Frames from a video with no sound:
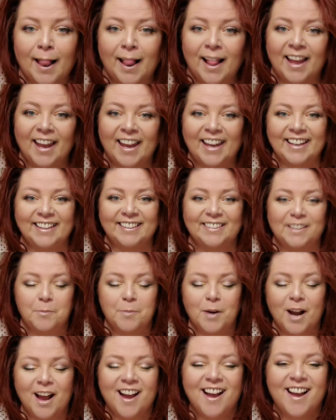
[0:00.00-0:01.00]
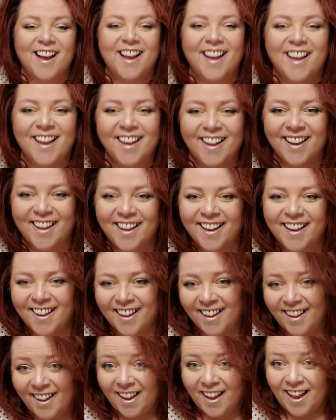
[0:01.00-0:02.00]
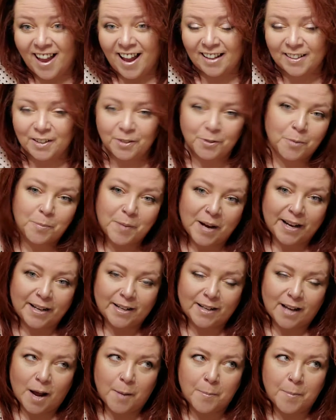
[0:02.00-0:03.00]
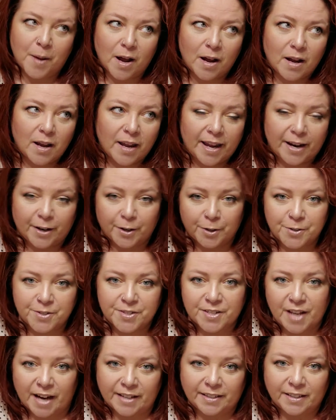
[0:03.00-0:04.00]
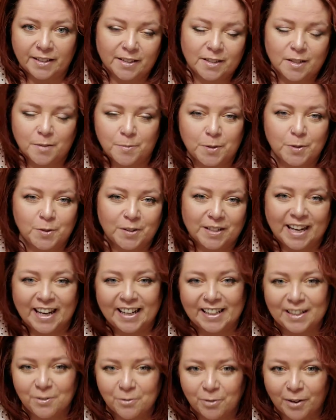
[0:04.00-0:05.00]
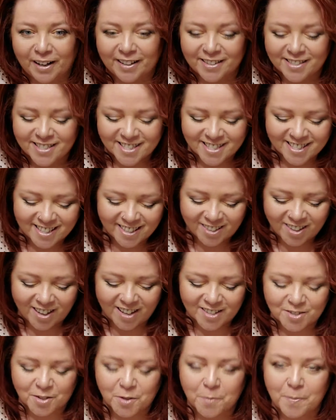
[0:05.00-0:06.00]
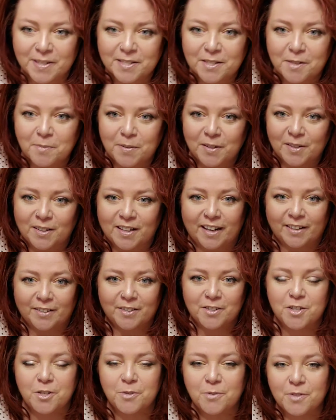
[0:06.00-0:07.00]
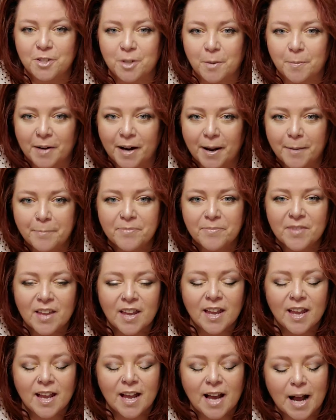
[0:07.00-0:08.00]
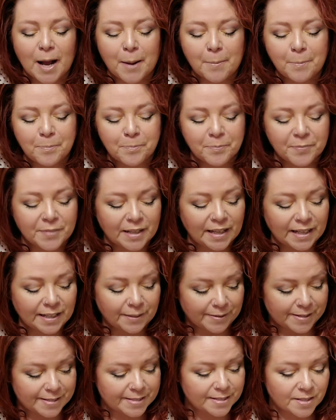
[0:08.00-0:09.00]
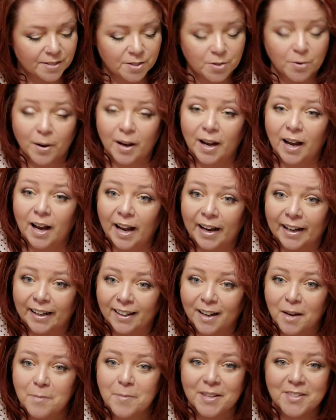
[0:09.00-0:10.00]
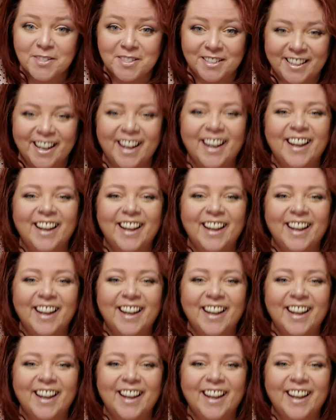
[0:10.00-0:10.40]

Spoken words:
Hey Libra. Hello my air signy communicaty friends. You guys are the best communicators, you and Gemini. Anyways, so hi, I'm Elsie.